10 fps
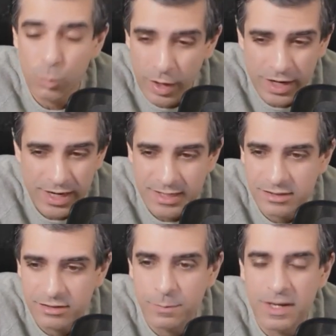very
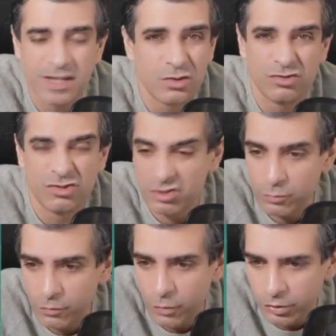easily replace or just
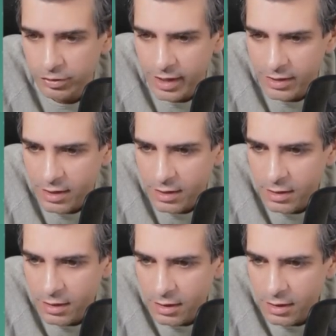remove altogether.